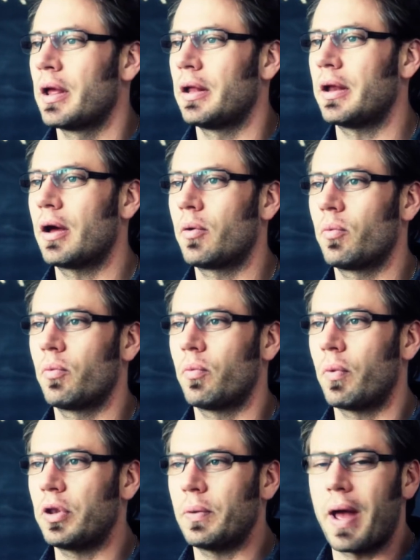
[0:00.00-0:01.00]
And now,
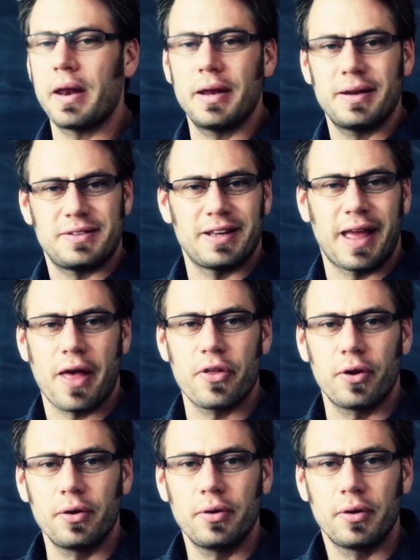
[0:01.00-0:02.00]
when you edit
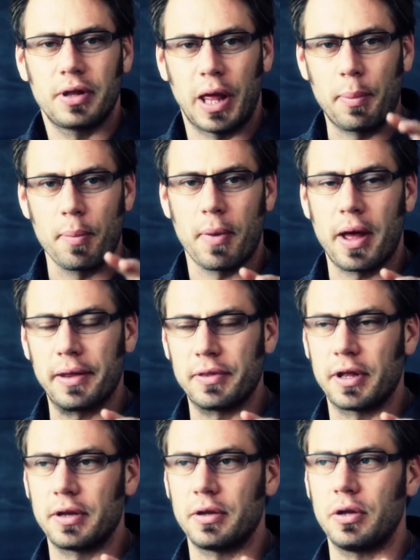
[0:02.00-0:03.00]
together, keep in mind
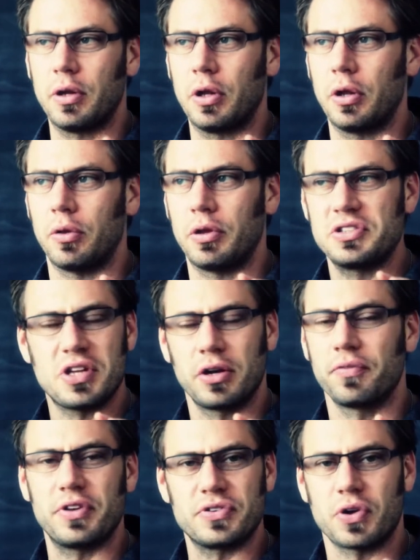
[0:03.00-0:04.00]
that these
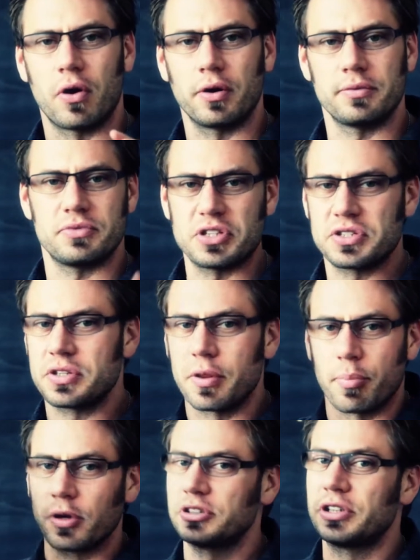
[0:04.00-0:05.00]
interviews aren't just
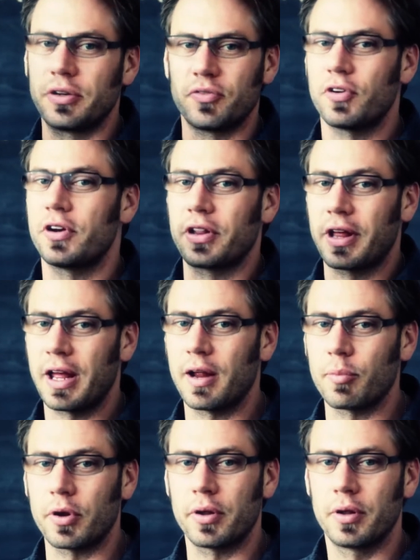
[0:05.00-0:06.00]
the person in front of the
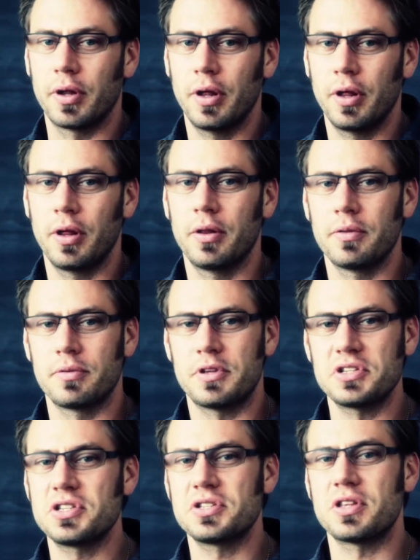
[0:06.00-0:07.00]
camera.
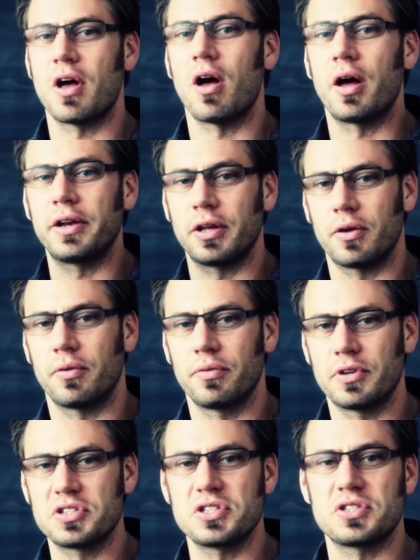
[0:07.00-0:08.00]
This is the audio,
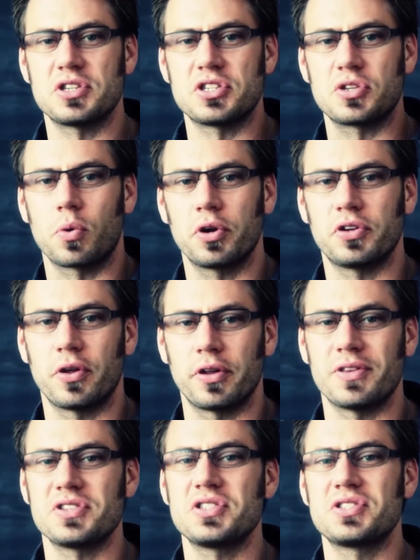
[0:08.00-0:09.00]
this is the
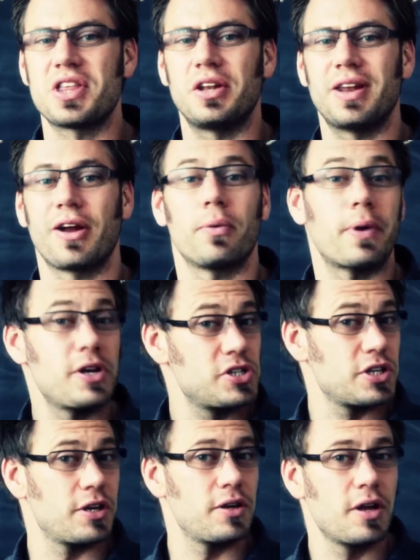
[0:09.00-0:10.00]
storytelling, this is the
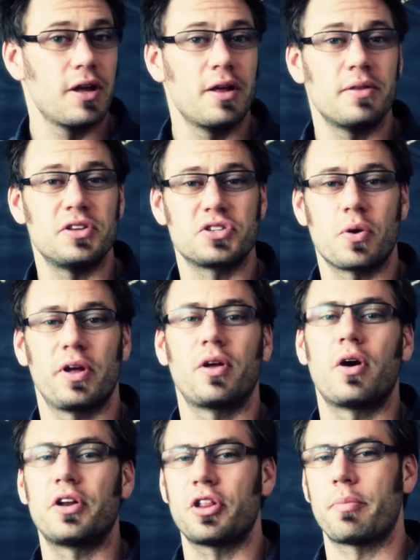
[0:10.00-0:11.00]
narration that's
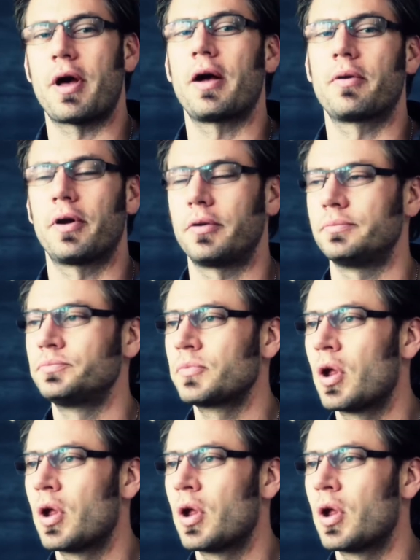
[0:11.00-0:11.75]
going on in the background.